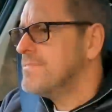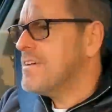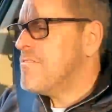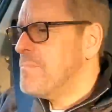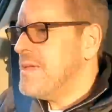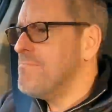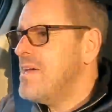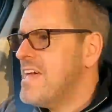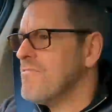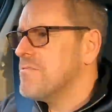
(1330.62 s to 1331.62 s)
they're a bit
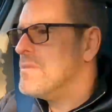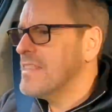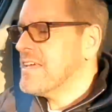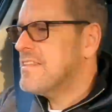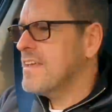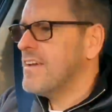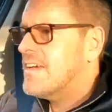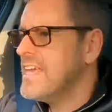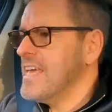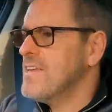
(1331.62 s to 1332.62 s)
meh for me. They're
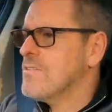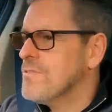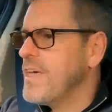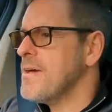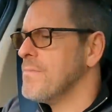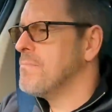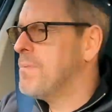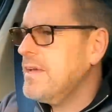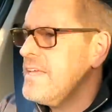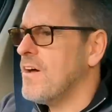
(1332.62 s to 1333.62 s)
neither here nor there, but a
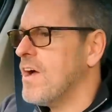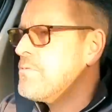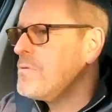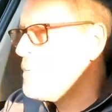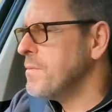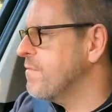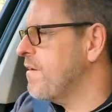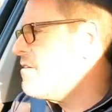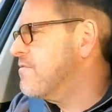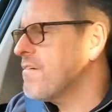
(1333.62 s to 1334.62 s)
plug-in hybrid would be very